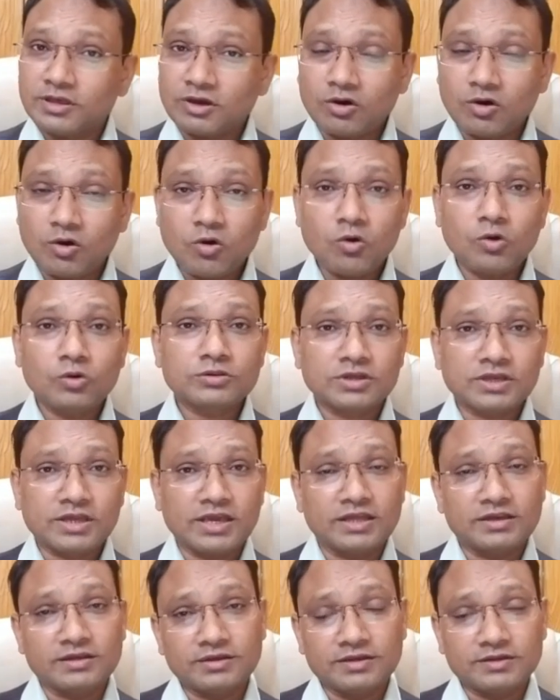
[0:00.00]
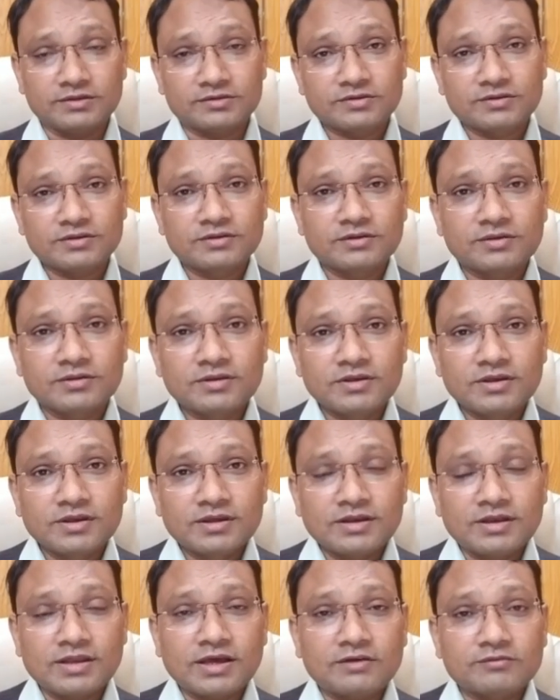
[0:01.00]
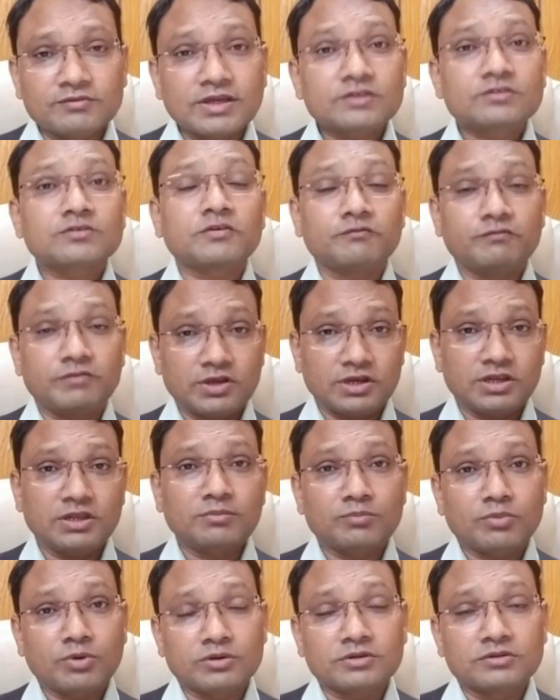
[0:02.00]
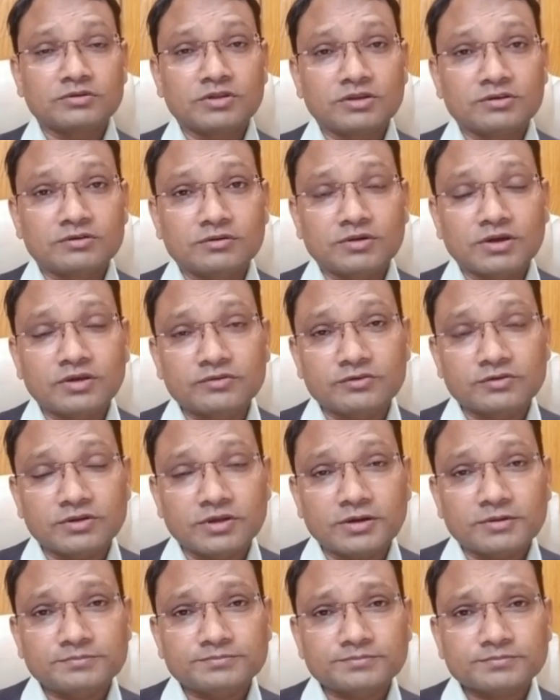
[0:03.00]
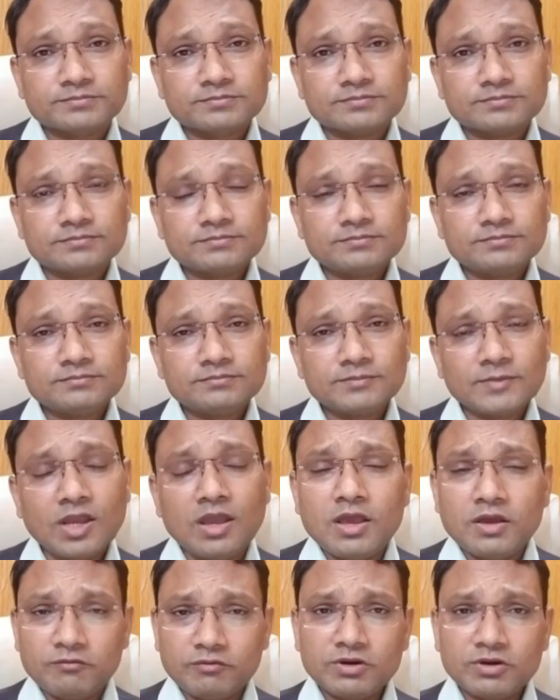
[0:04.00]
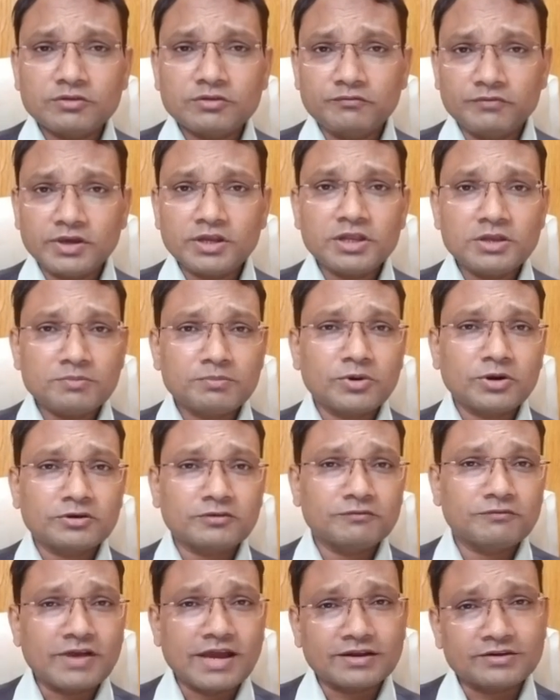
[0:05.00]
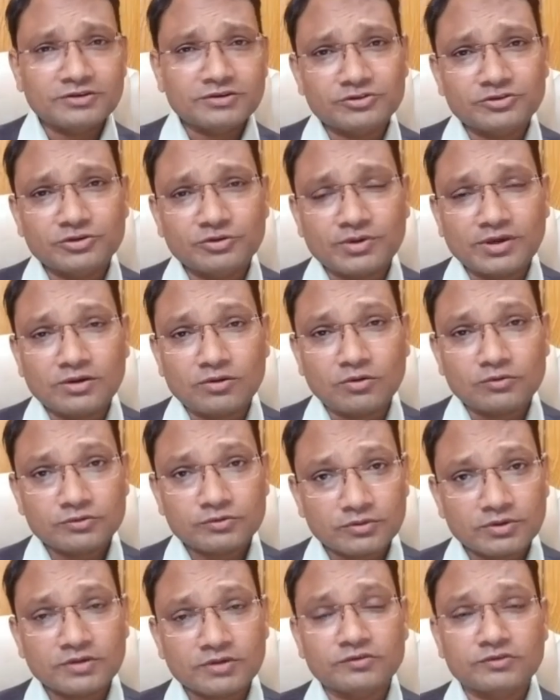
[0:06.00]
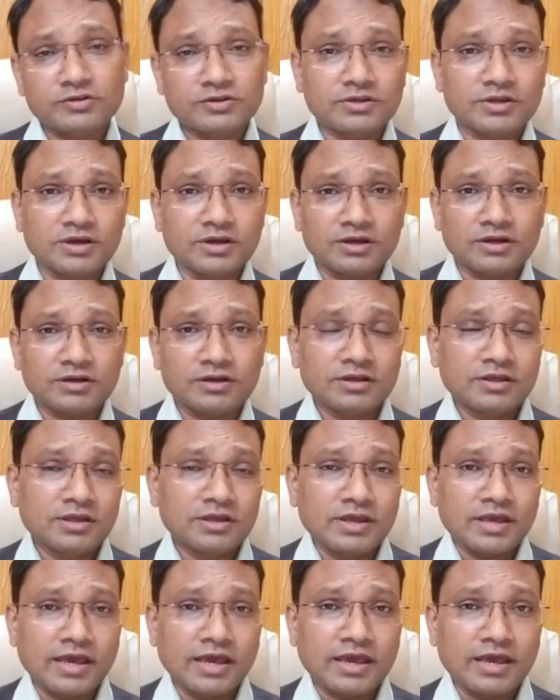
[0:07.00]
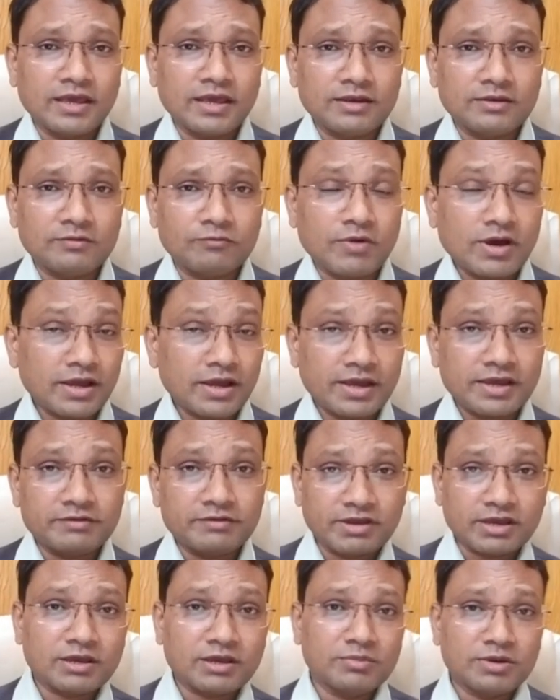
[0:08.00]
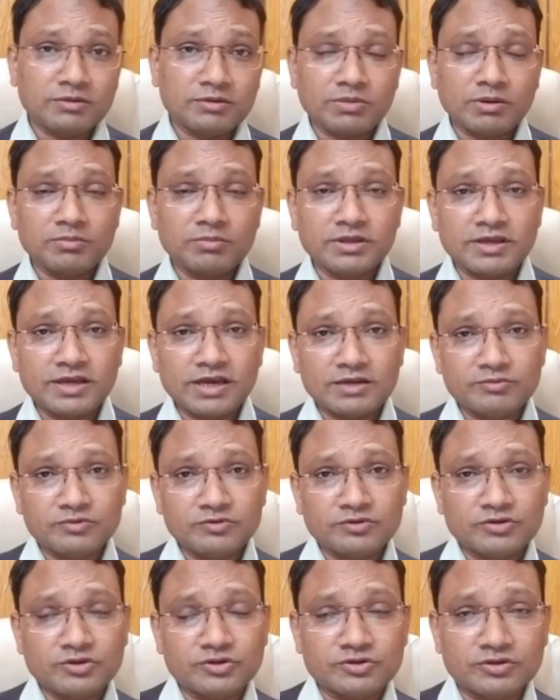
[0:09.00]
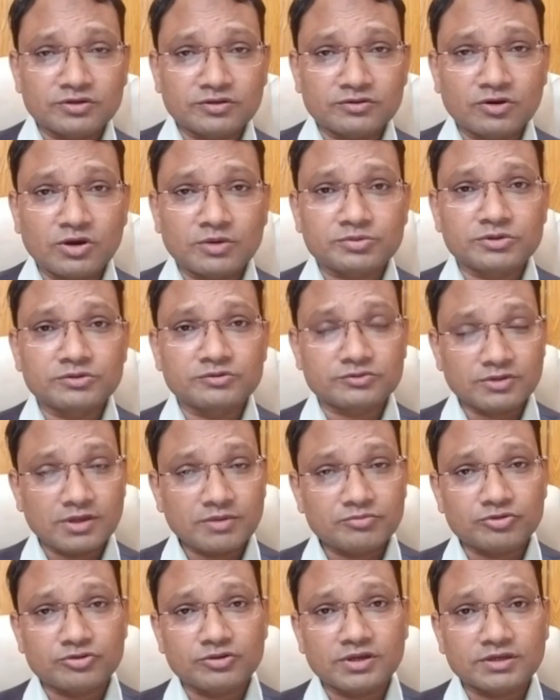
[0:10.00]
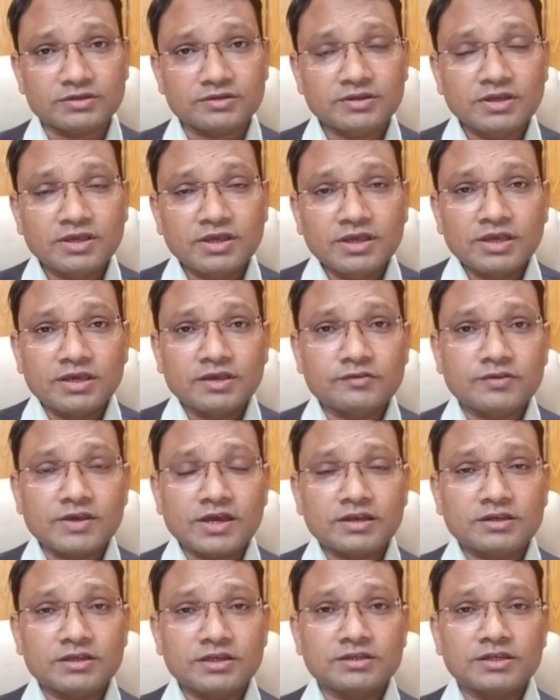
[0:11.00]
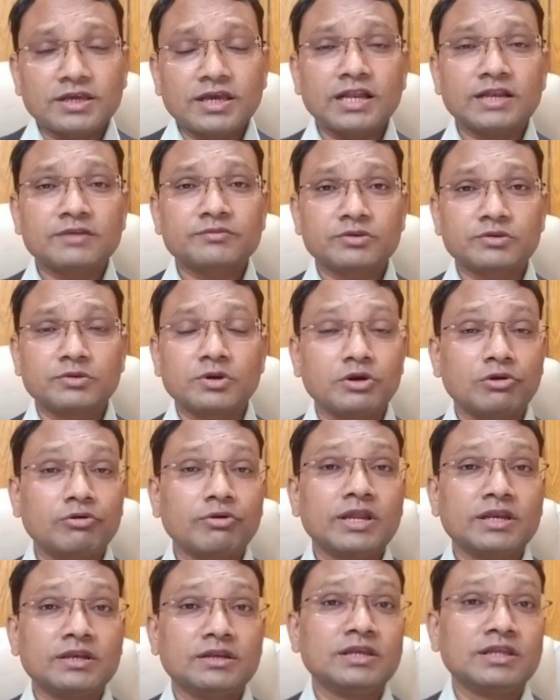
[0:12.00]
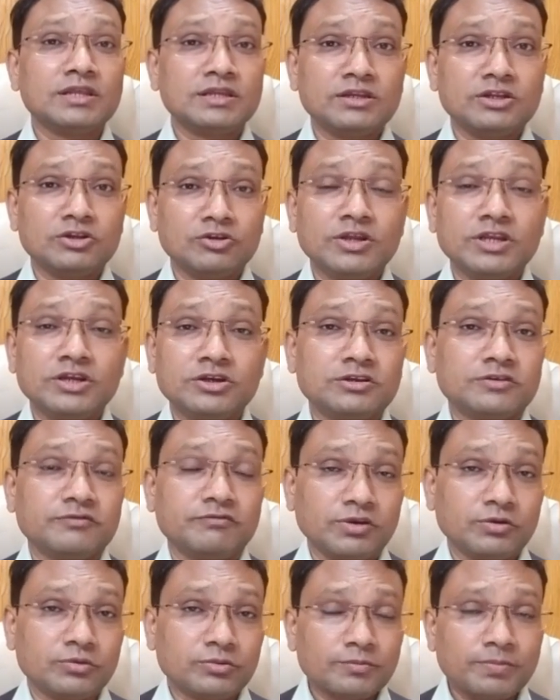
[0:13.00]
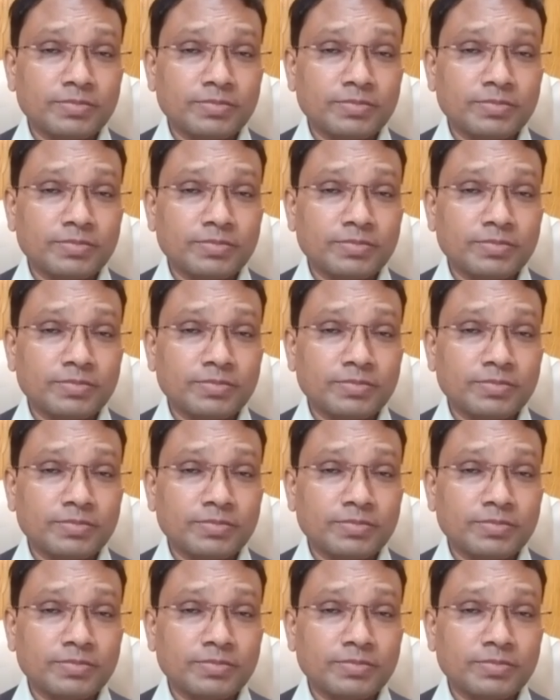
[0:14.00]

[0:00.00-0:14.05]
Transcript: all the candidates. Now that's a very important thing to consider. One of the very important factors you can also consider, and why I recommend public administration as an optional subject, is that it helps you a great deal in your interview,